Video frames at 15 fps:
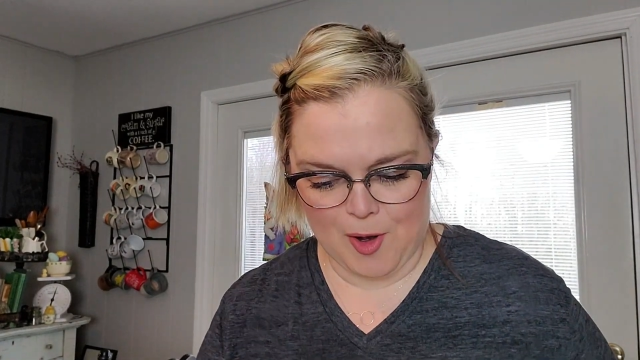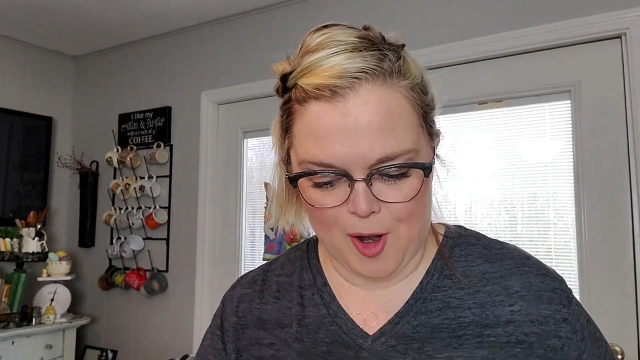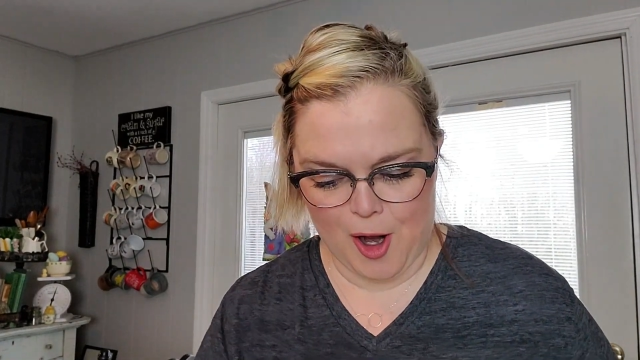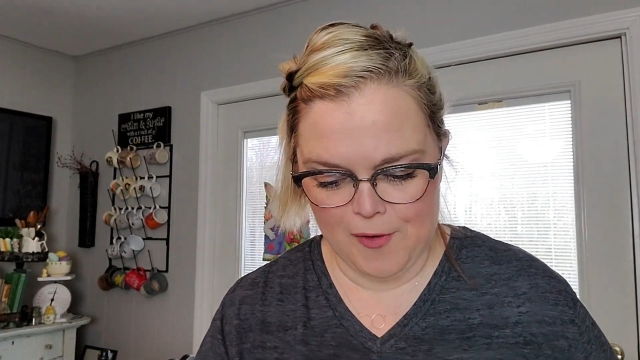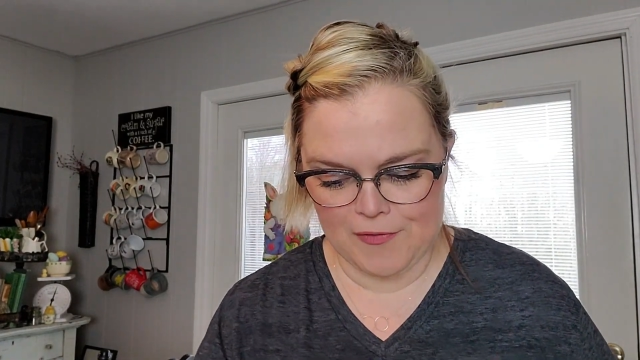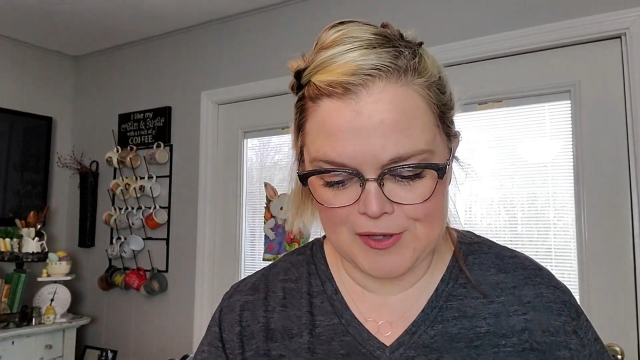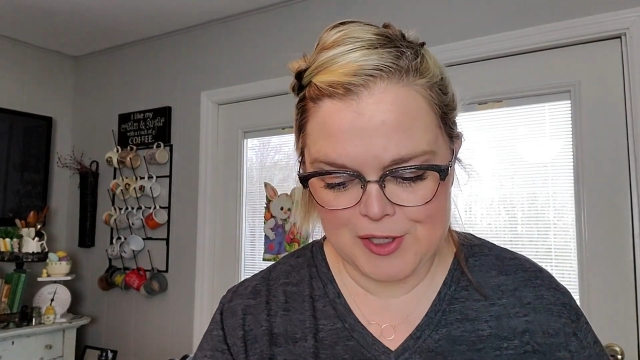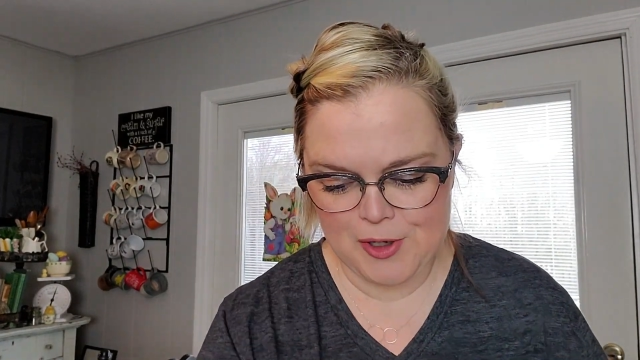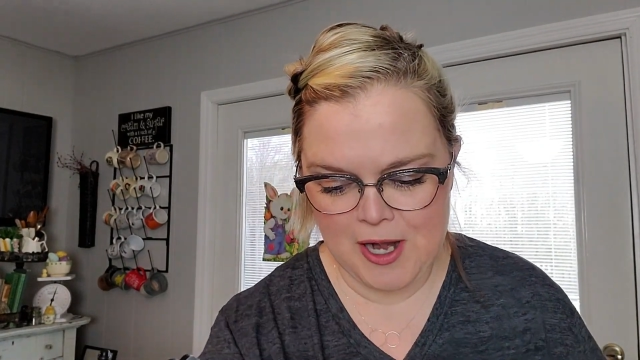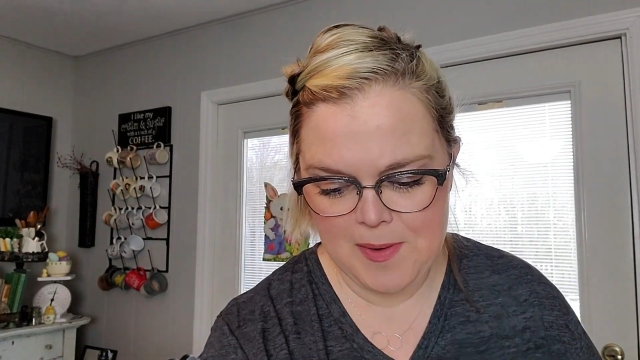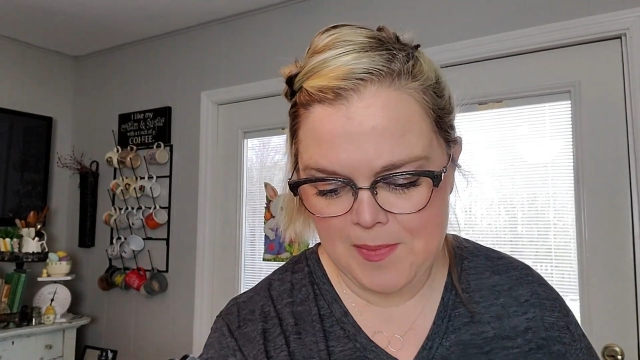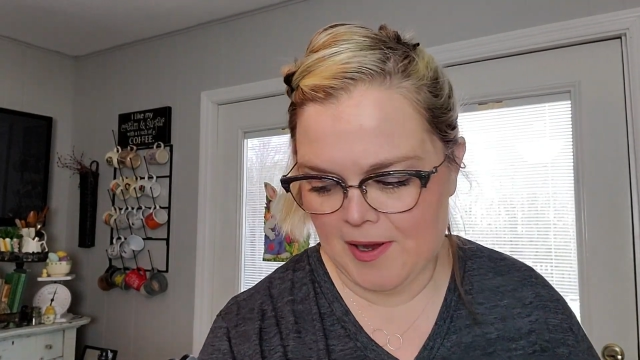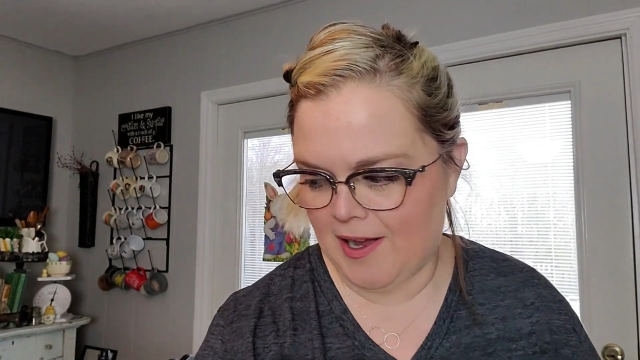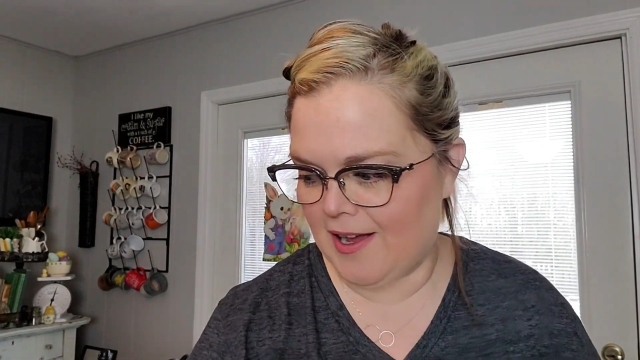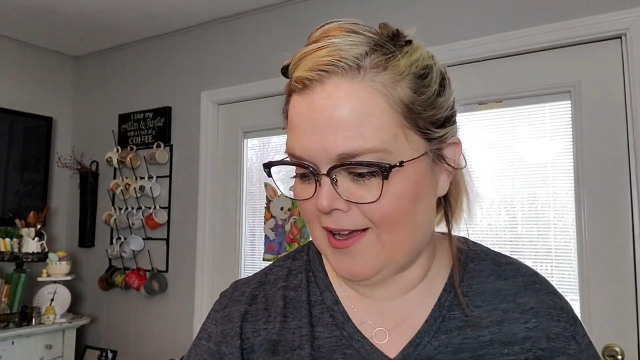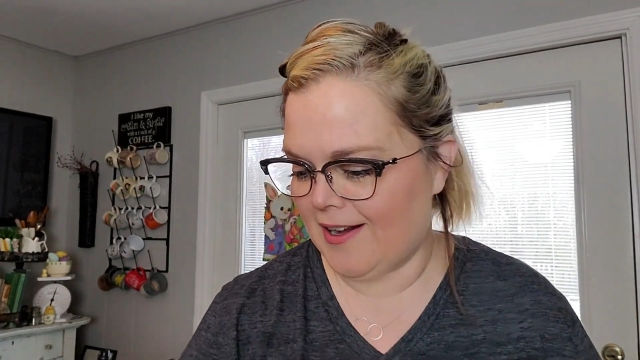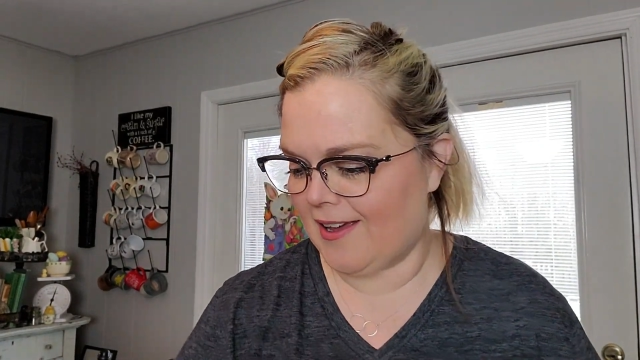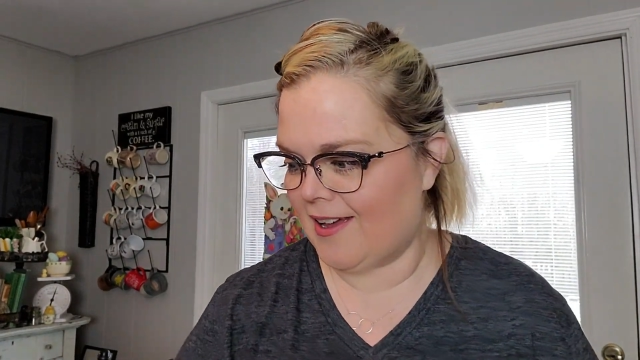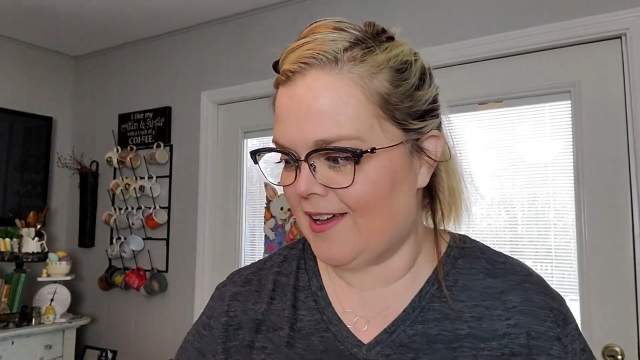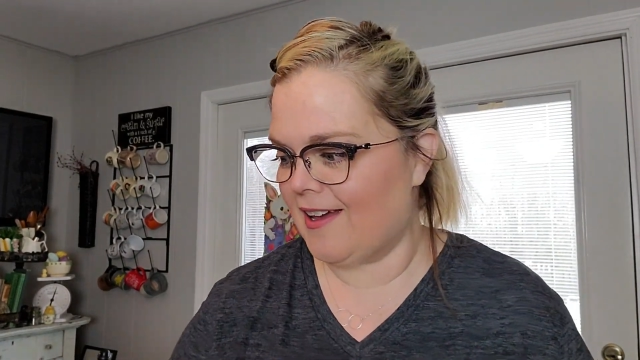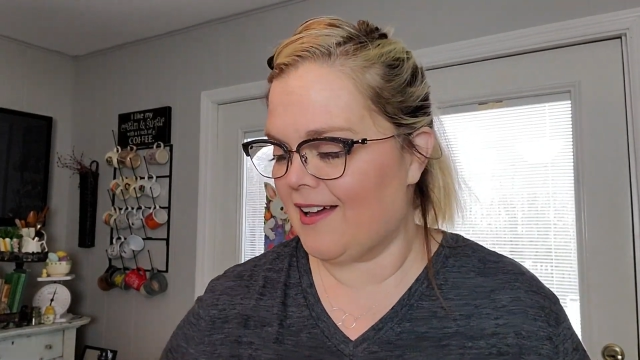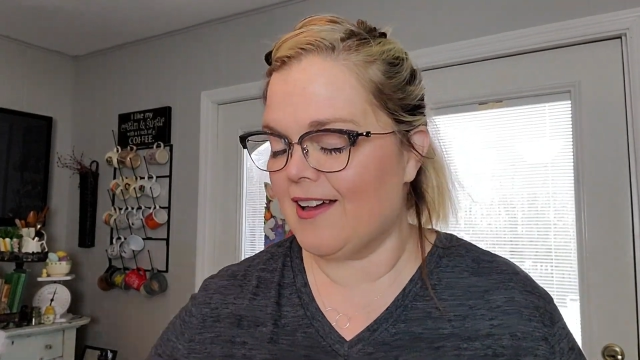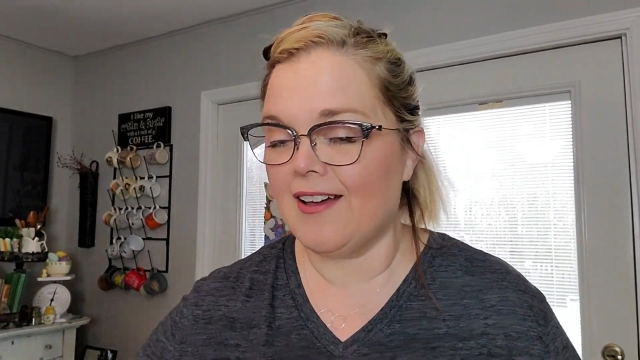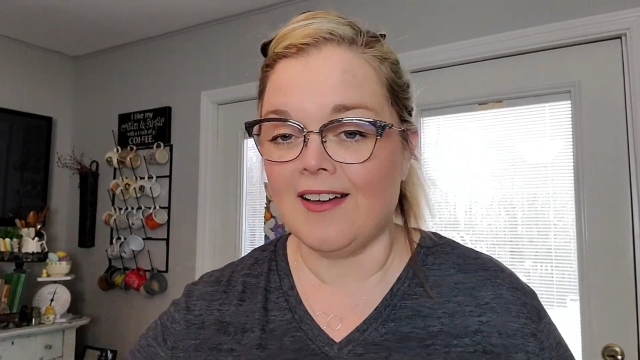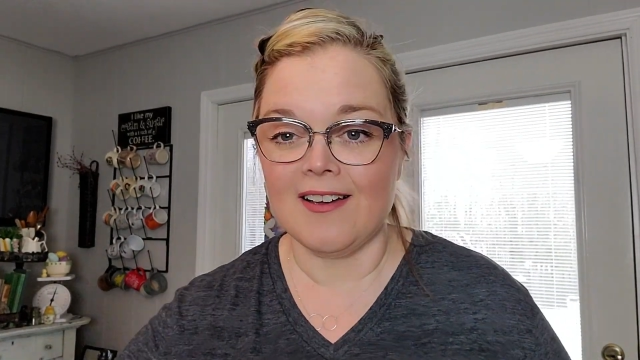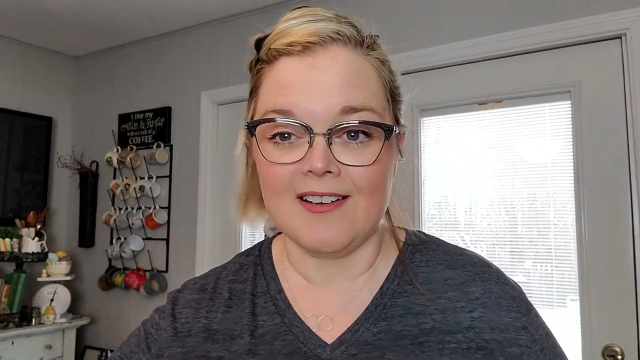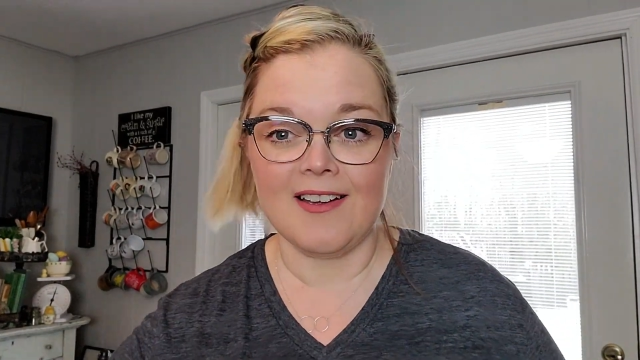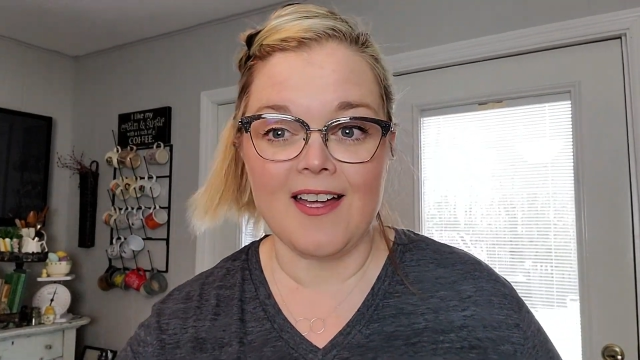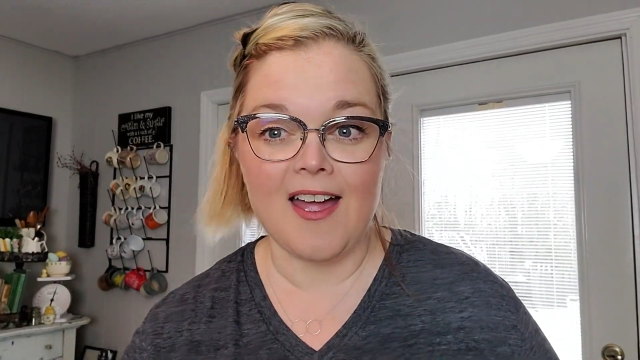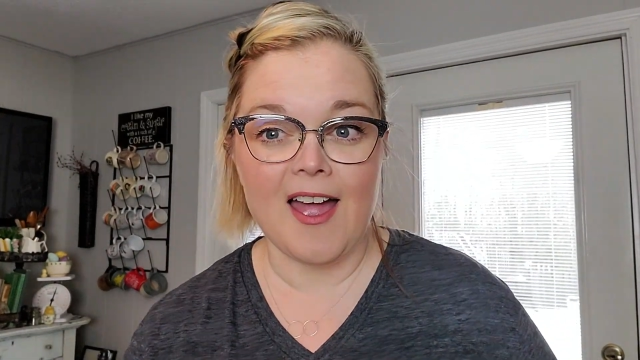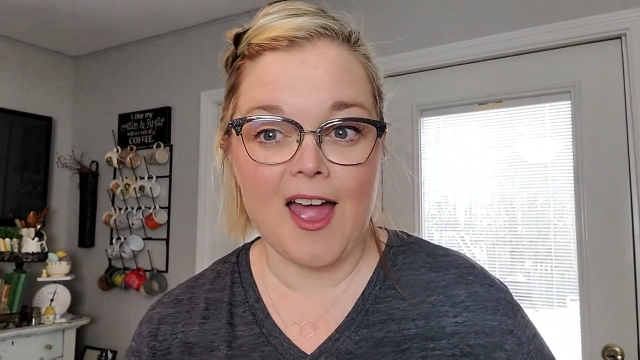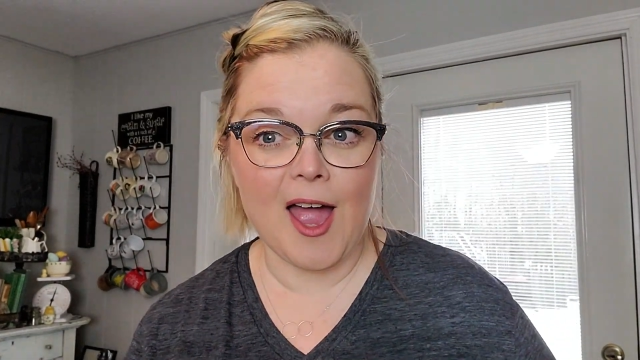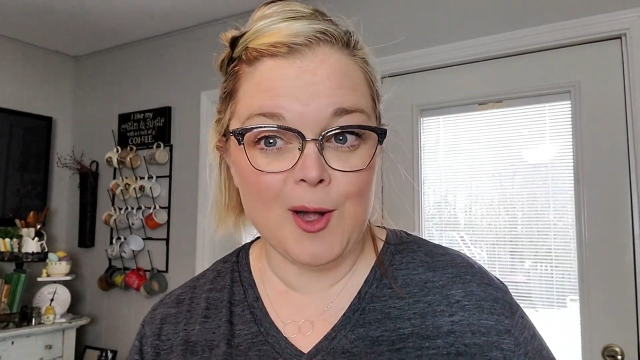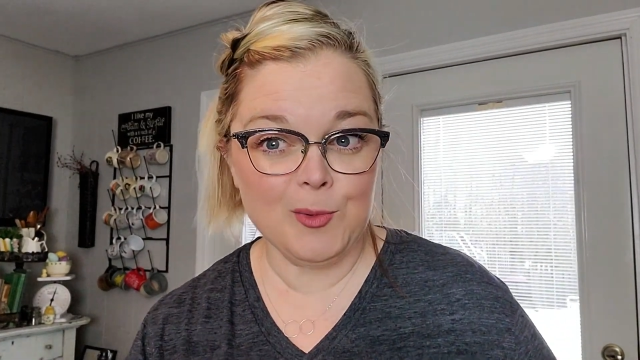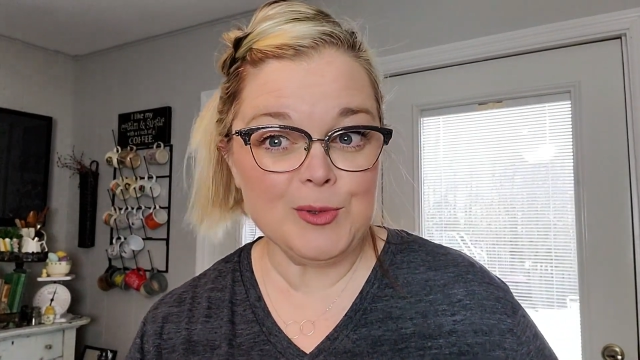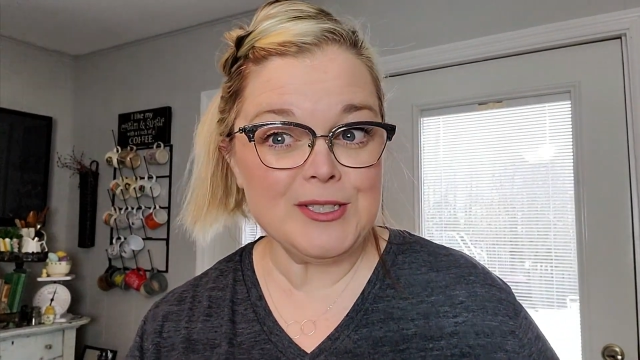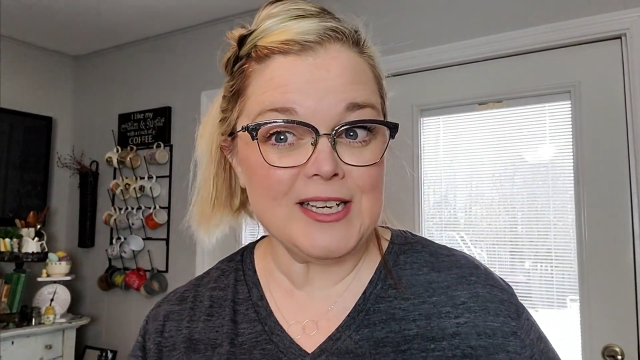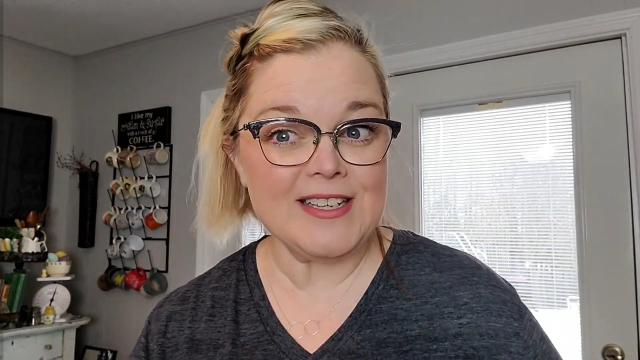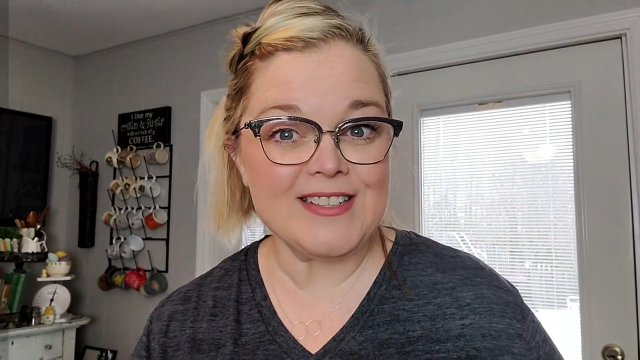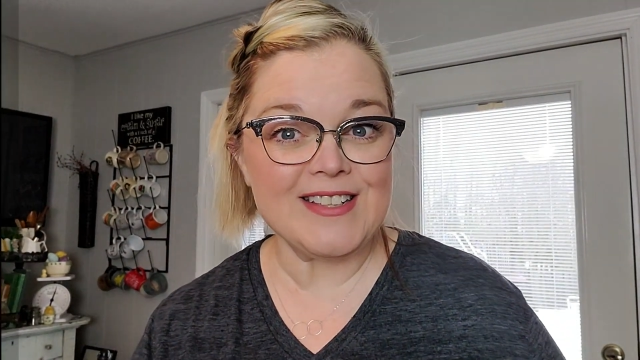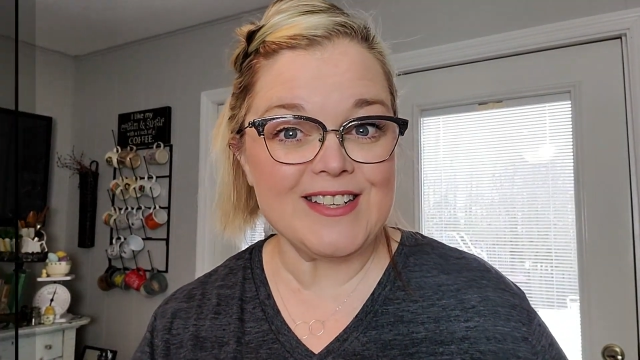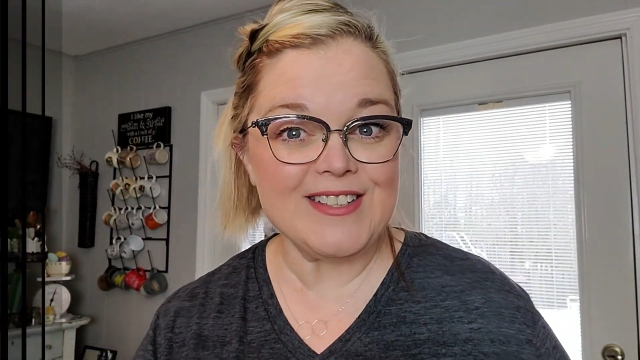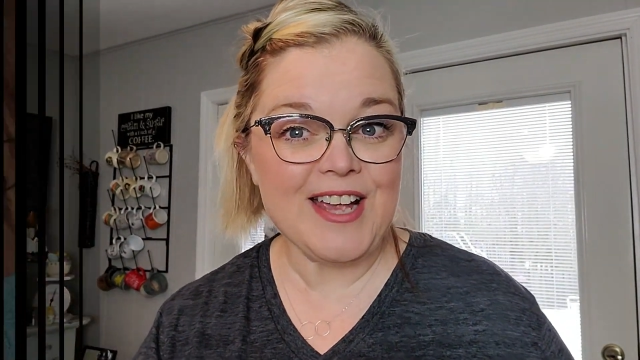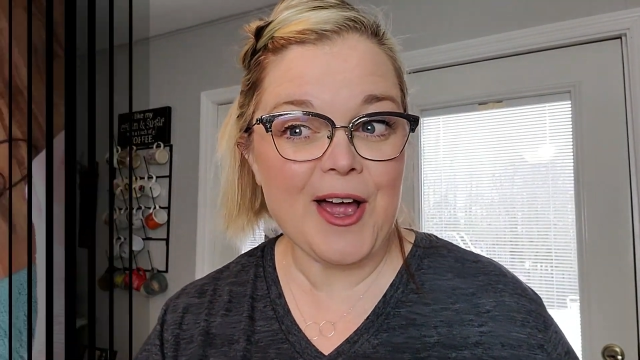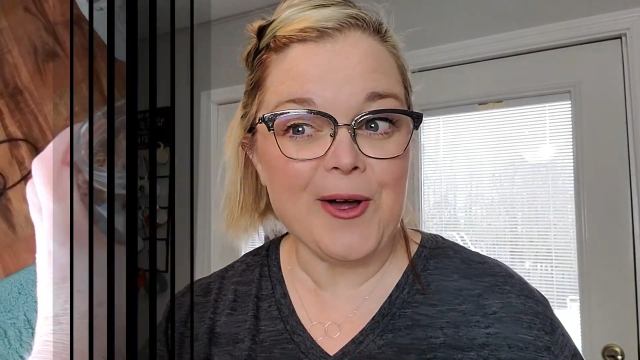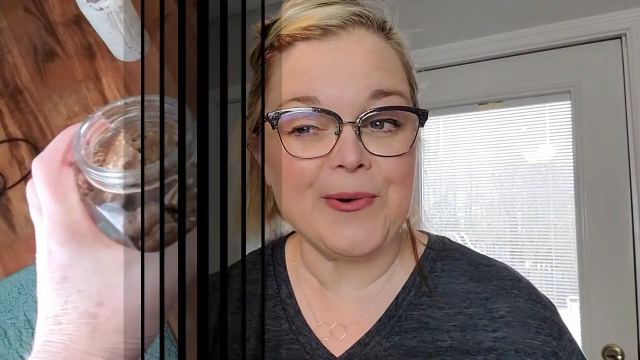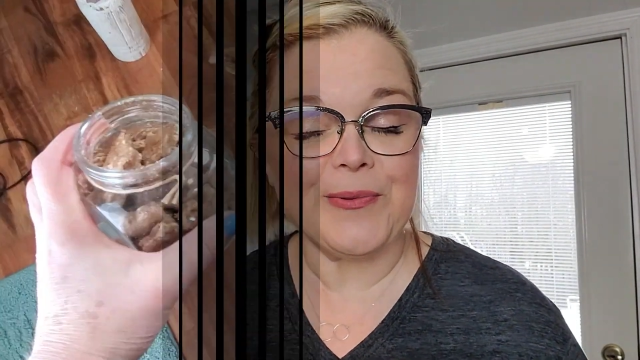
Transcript: off the tripod and we'll test these out.